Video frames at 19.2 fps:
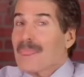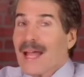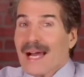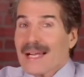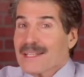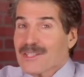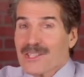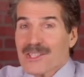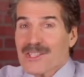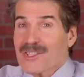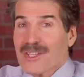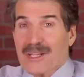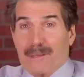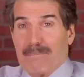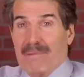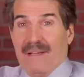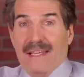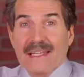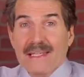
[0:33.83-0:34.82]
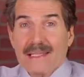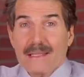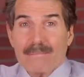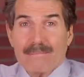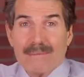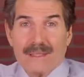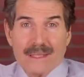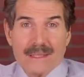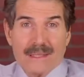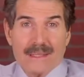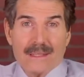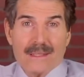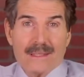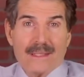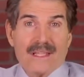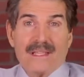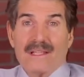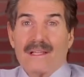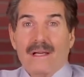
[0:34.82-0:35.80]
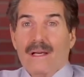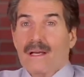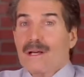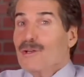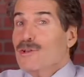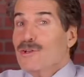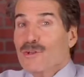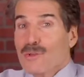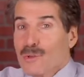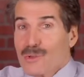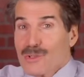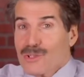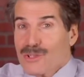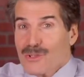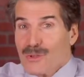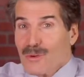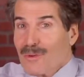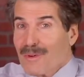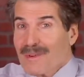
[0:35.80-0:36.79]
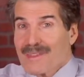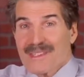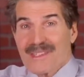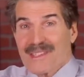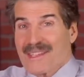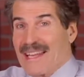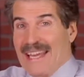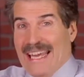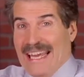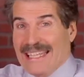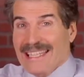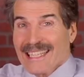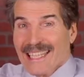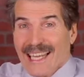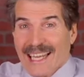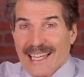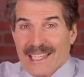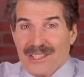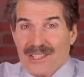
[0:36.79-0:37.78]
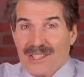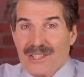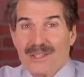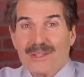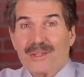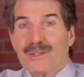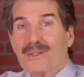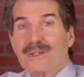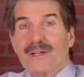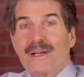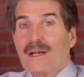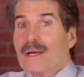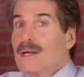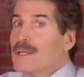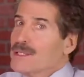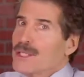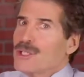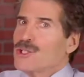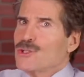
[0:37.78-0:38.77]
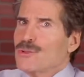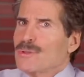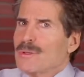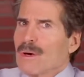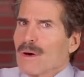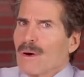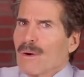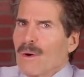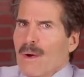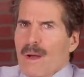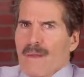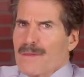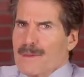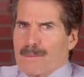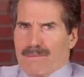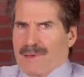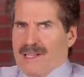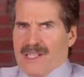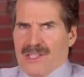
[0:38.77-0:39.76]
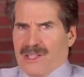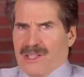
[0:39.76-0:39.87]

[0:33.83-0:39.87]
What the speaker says: Not just in opinion pieces, in news stories and headlines too. Did you know that